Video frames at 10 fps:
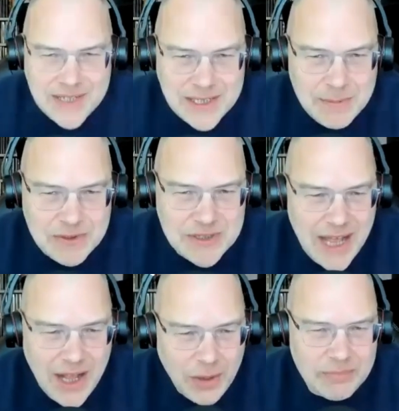is that supposed to
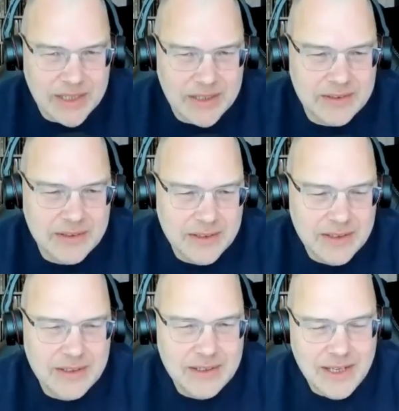help words?
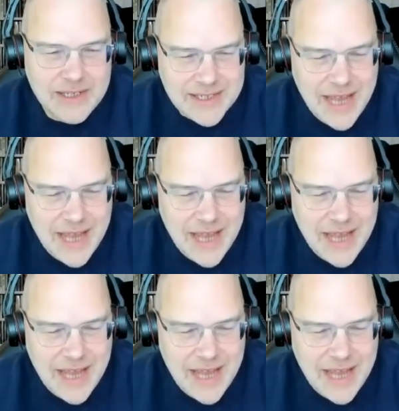Me? I mean, a Gartner